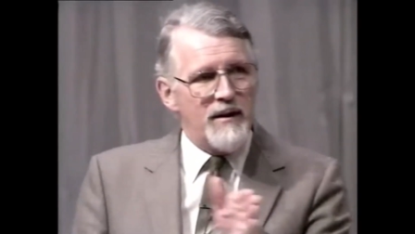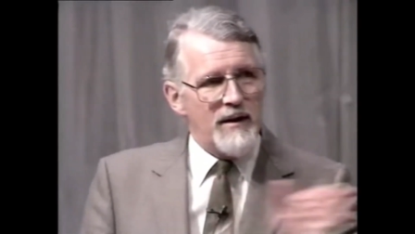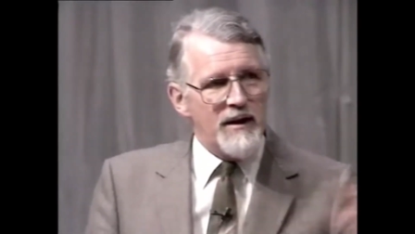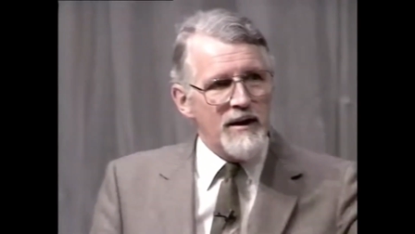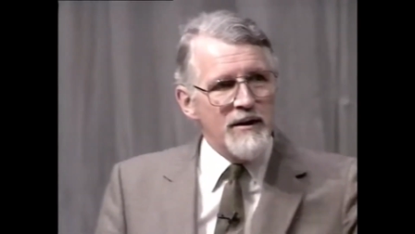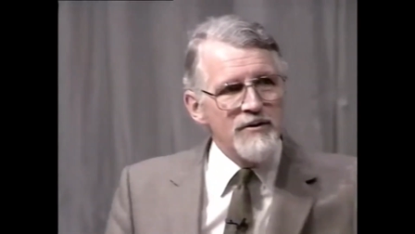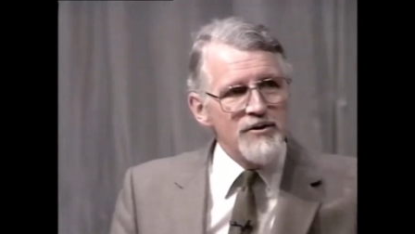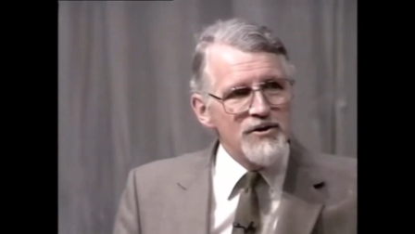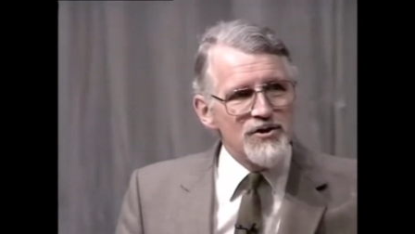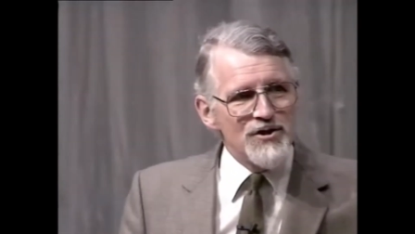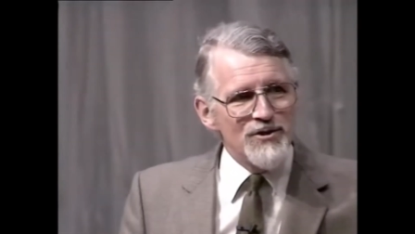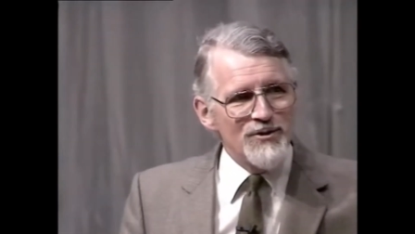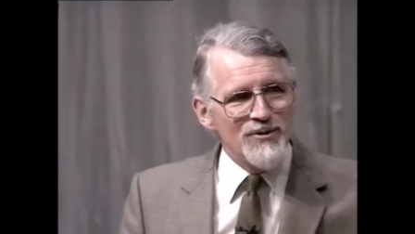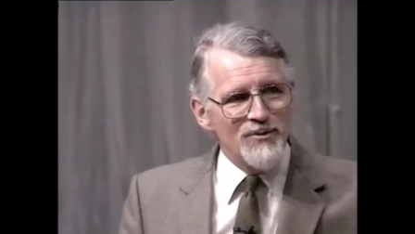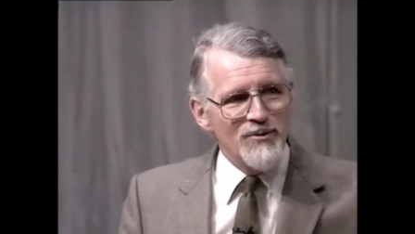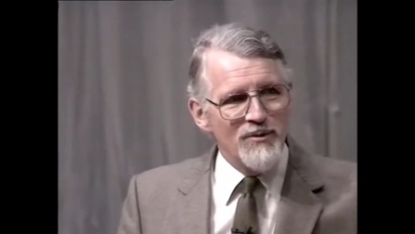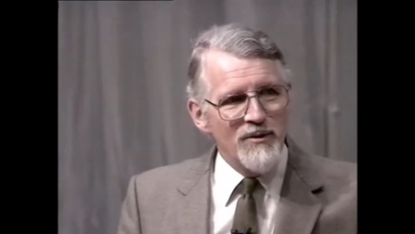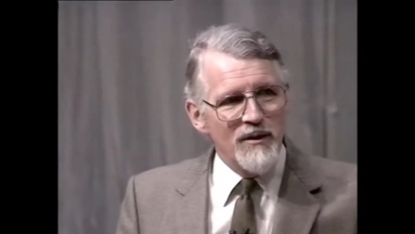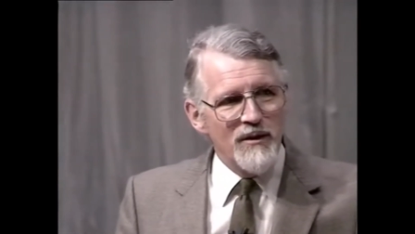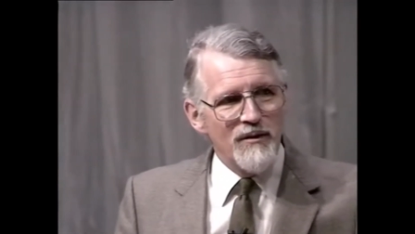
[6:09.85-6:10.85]

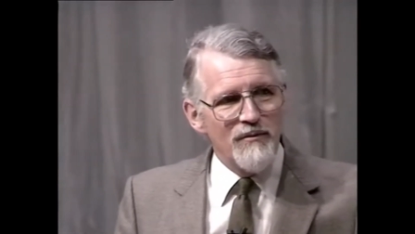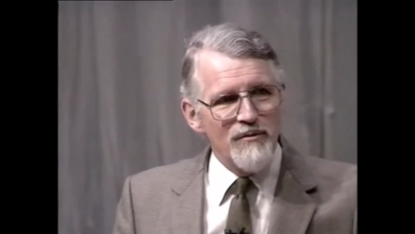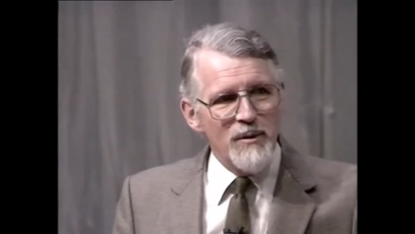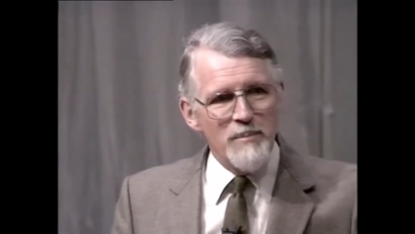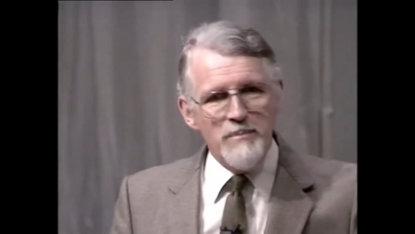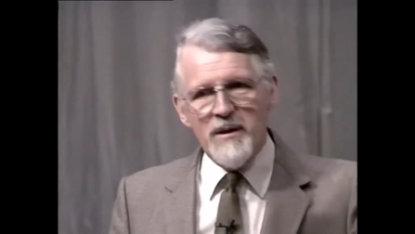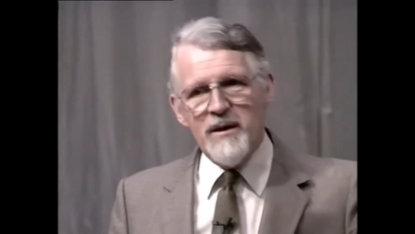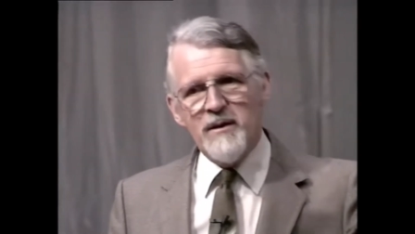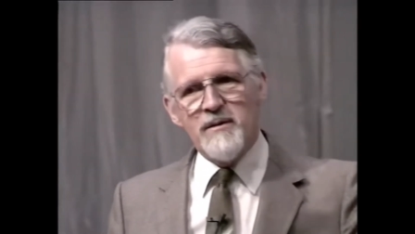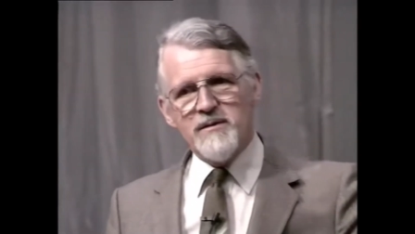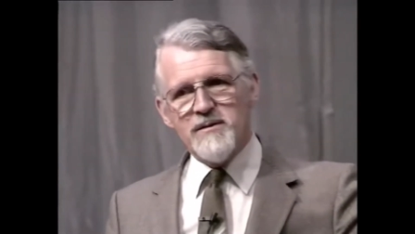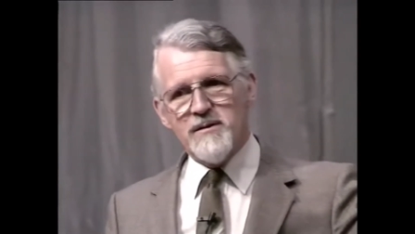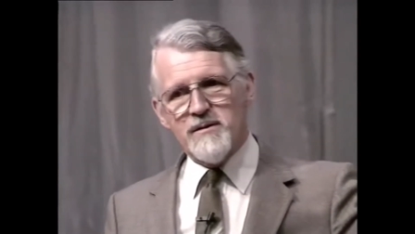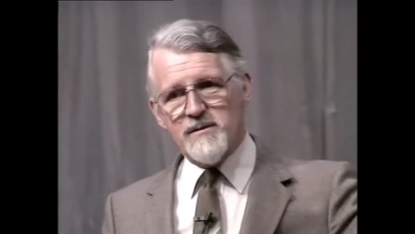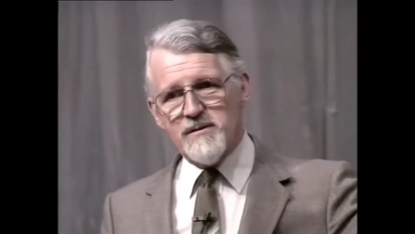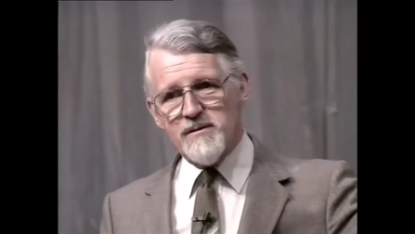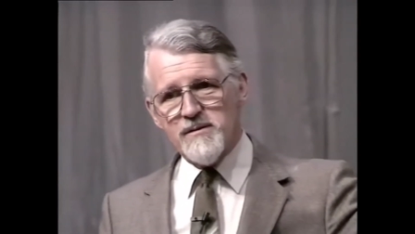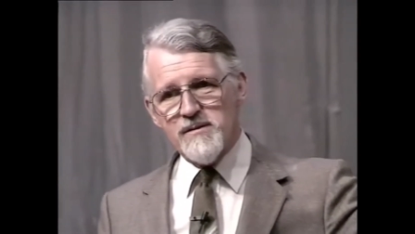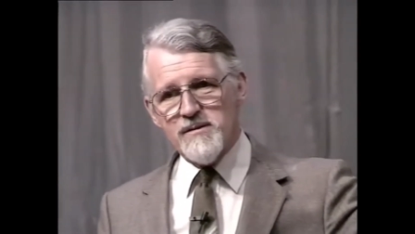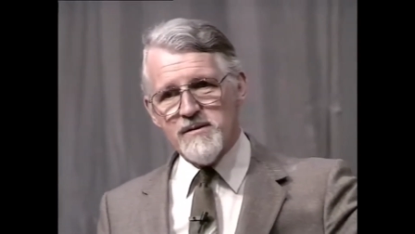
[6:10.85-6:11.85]
into
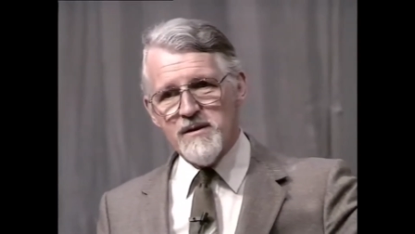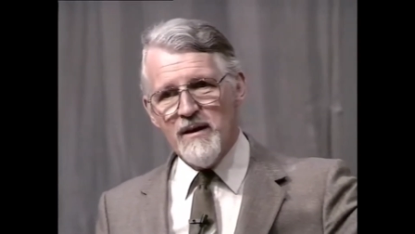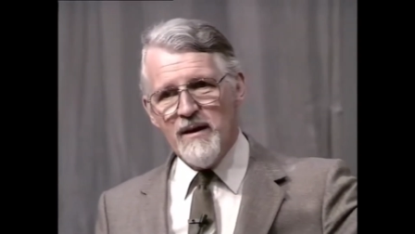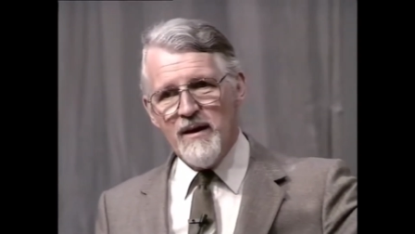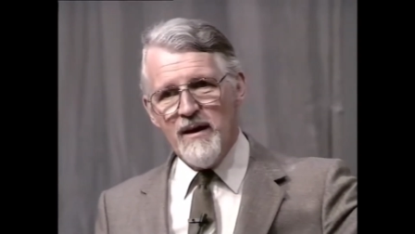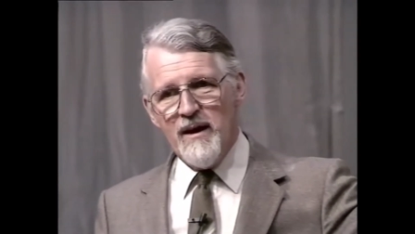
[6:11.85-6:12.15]
repentance.